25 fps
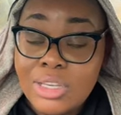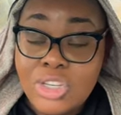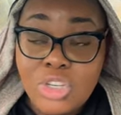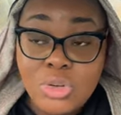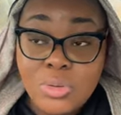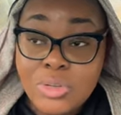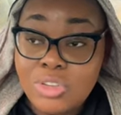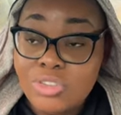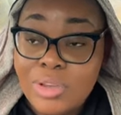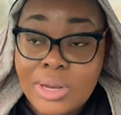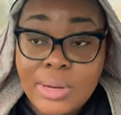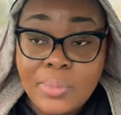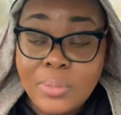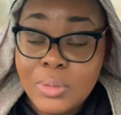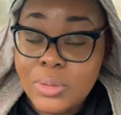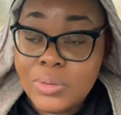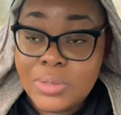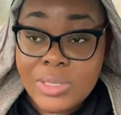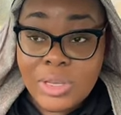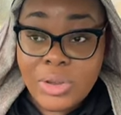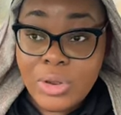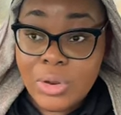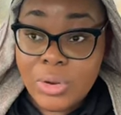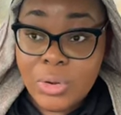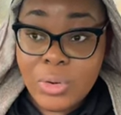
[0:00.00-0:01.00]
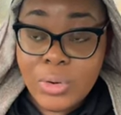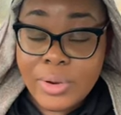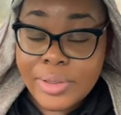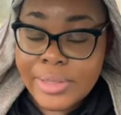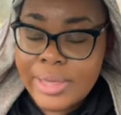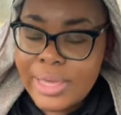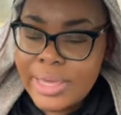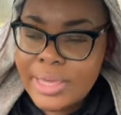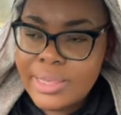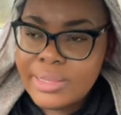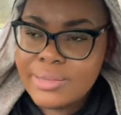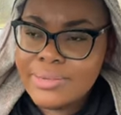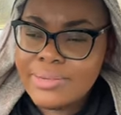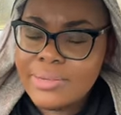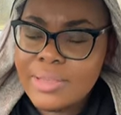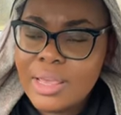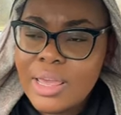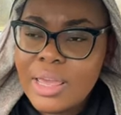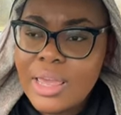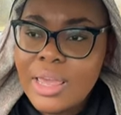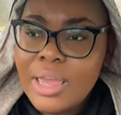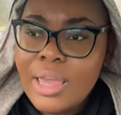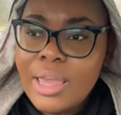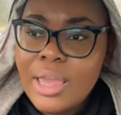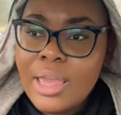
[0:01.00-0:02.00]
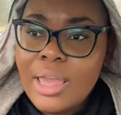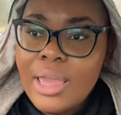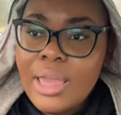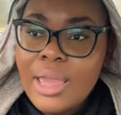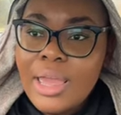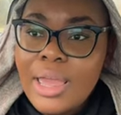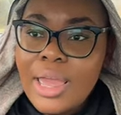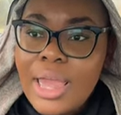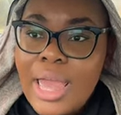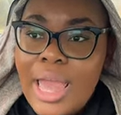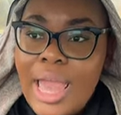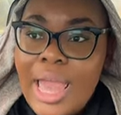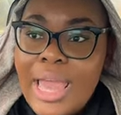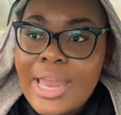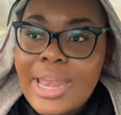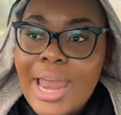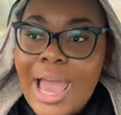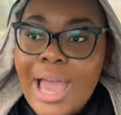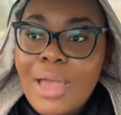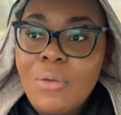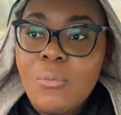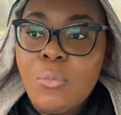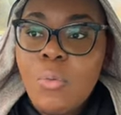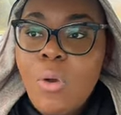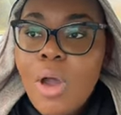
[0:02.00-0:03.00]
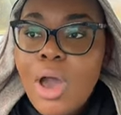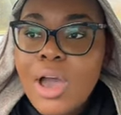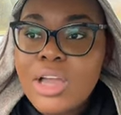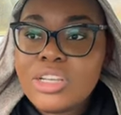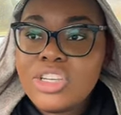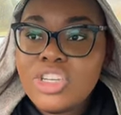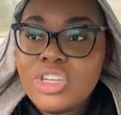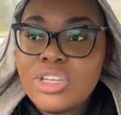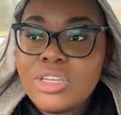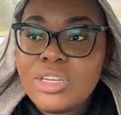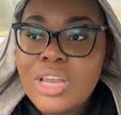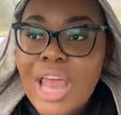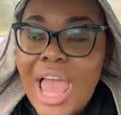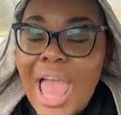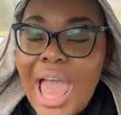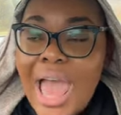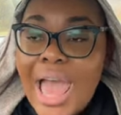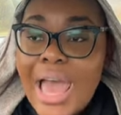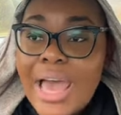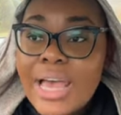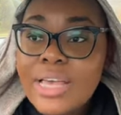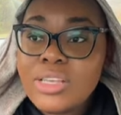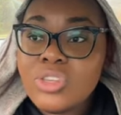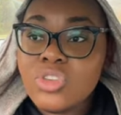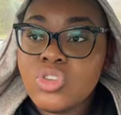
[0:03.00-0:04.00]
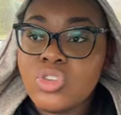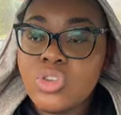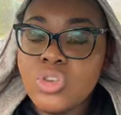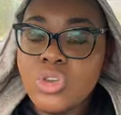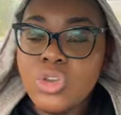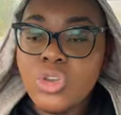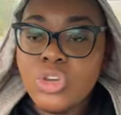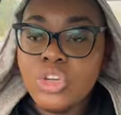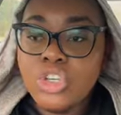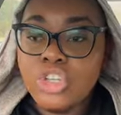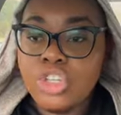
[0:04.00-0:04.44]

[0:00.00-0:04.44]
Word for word: She was straight up losing her court case. And I watched as